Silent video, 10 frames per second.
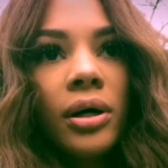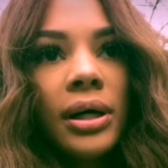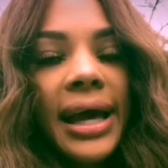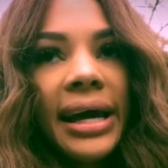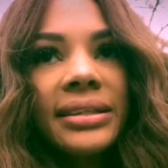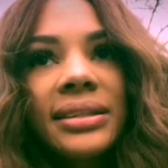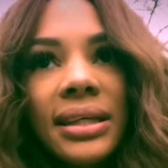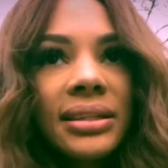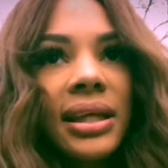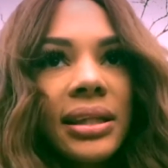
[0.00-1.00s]

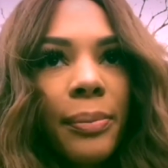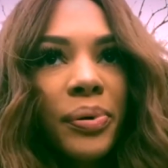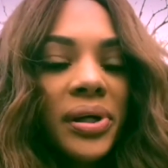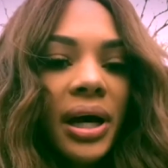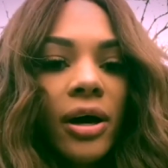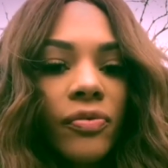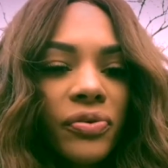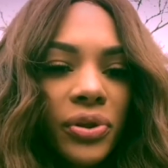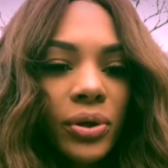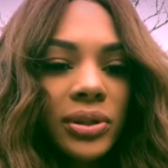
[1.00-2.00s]
castings that they put out
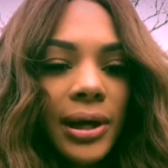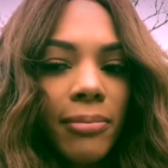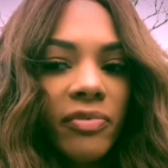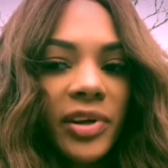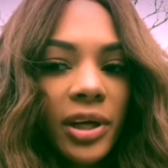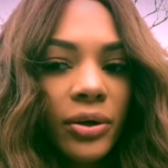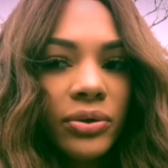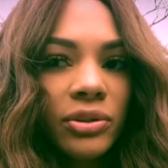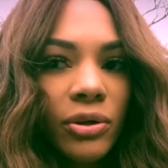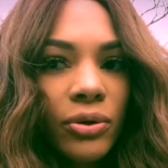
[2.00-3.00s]
for those type of
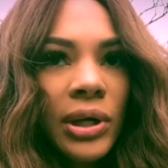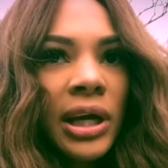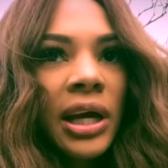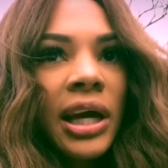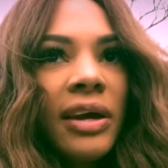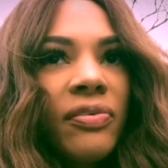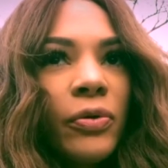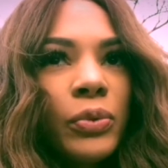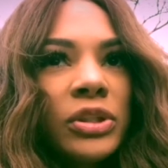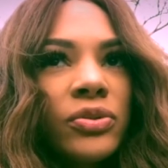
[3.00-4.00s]
videos. So if
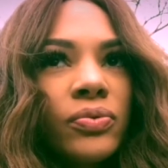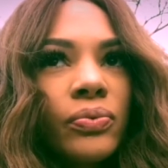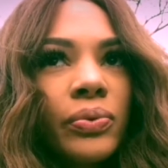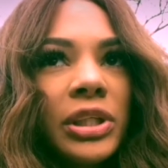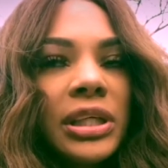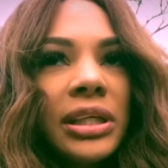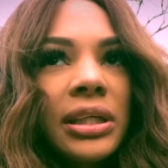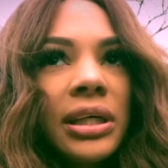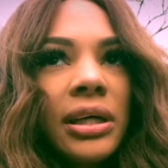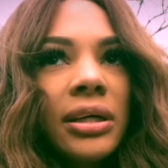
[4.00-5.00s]
it was
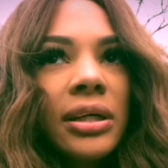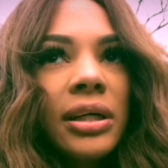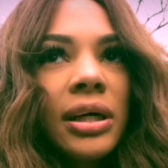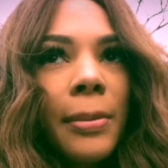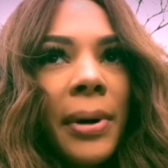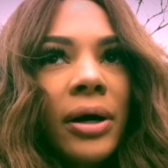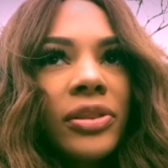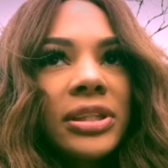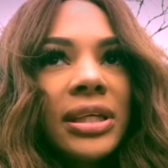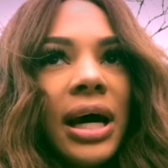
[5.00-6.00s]
really
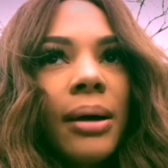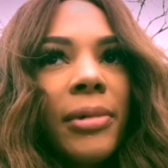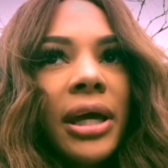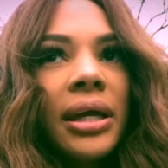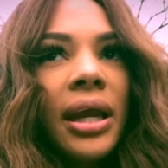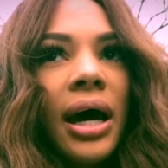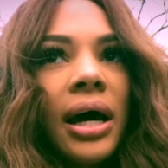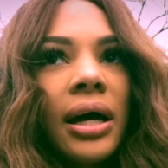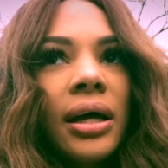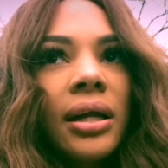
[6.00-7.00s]
about the timing and
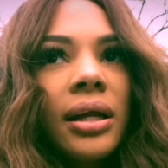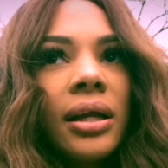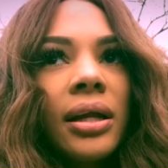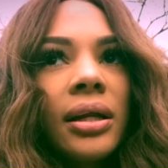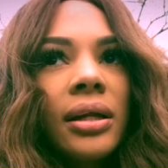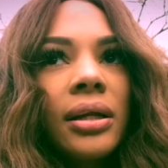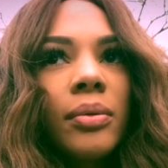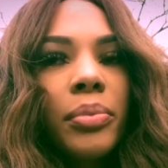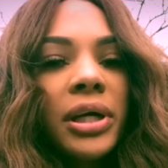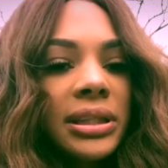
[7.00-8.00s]
not
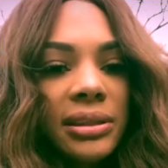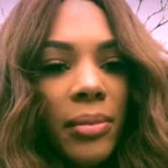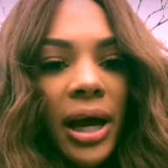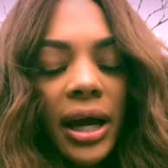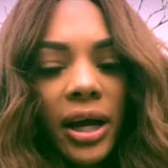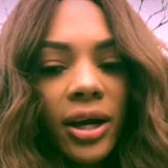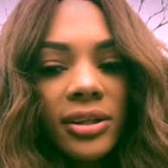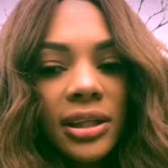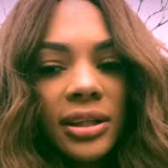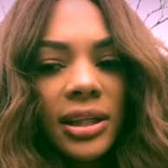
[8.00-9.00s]
because of my hair,
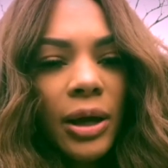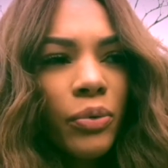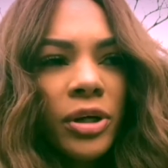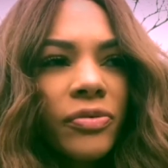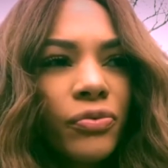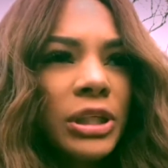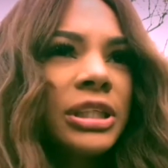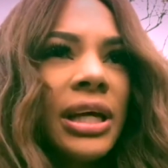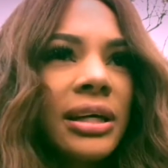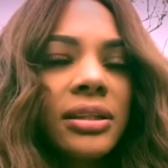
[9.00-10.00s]
then they would have
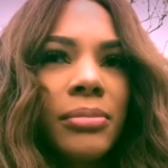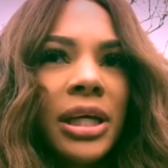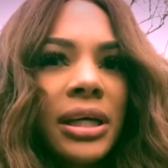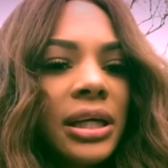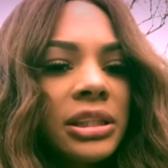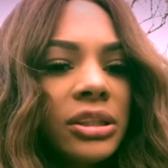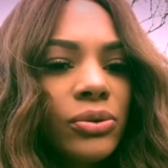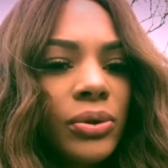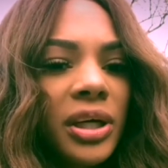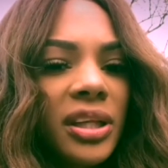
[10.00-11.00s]
reached out to me again to
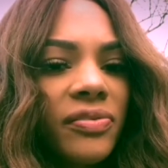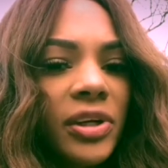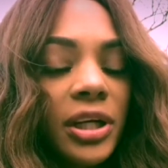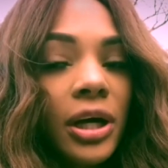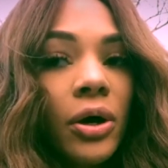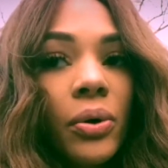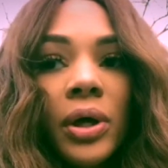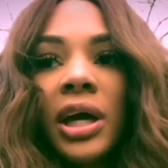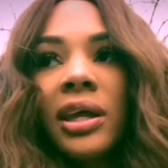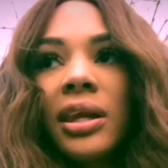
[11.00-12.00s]
do another video.
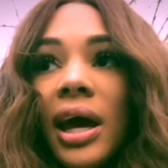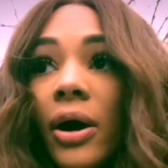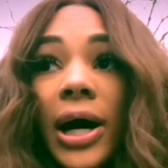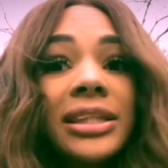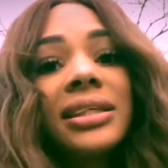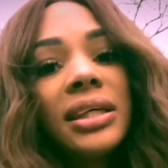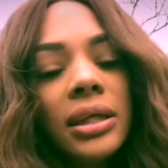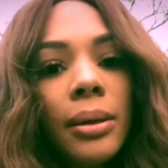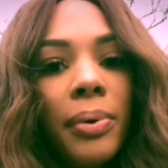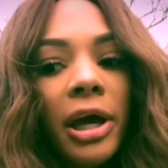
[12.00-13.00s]
Now, I did
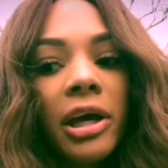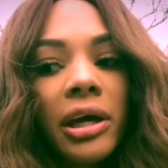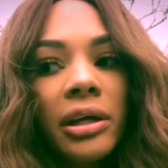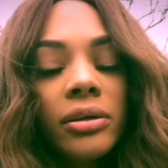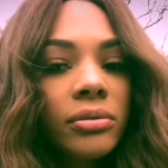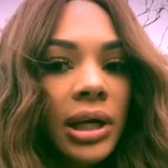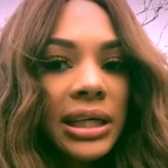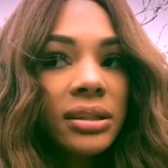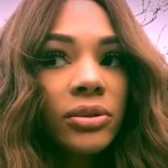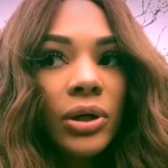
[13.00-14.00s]
get paid.
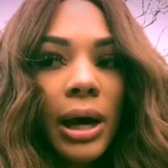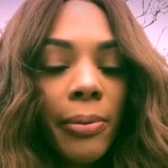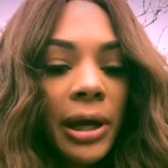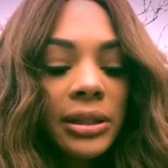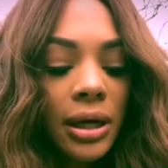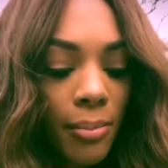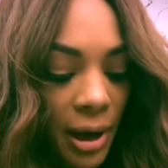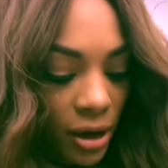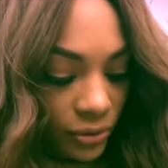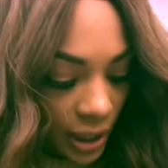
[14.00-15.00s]
I still got paid the
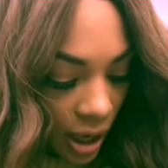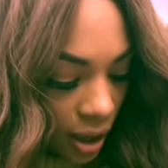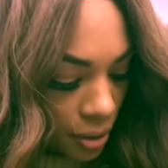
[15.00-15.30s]
amount that